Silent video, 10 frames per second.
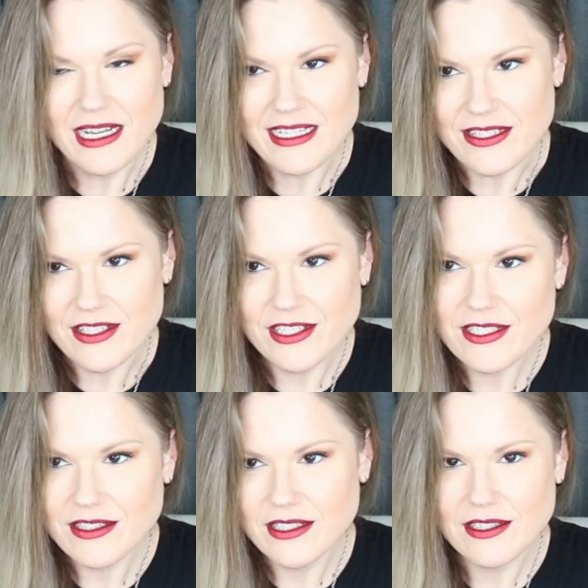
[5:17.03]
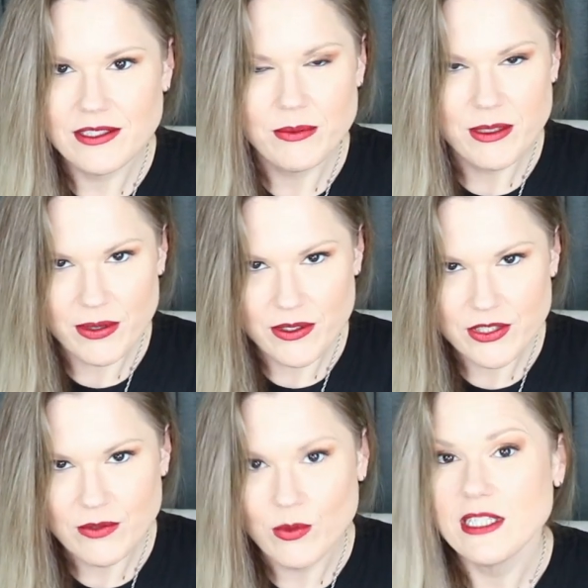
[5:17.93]
I insist this is my
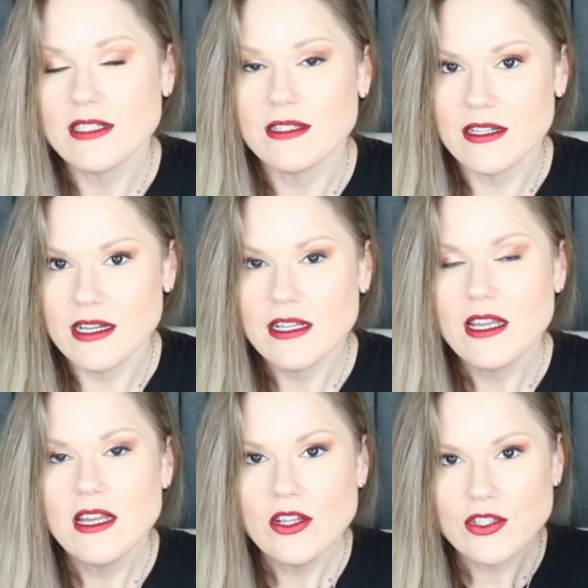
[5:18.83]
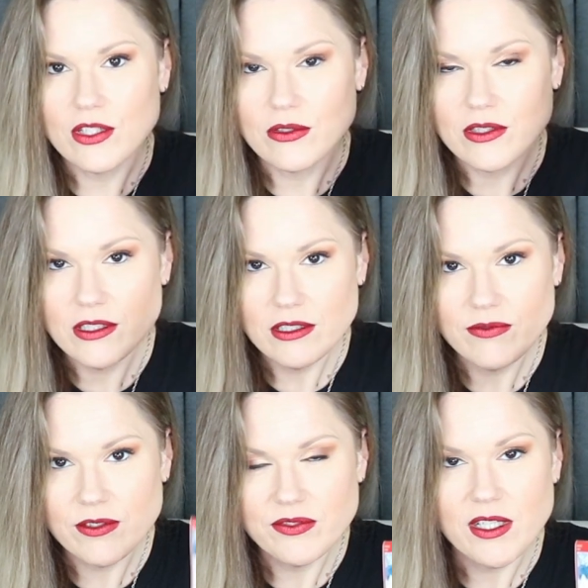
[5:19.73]
person when it's not. So good
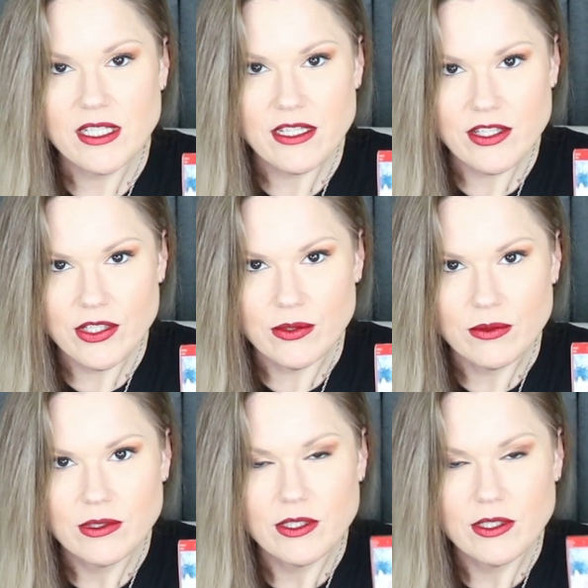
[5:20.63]
for fucking you.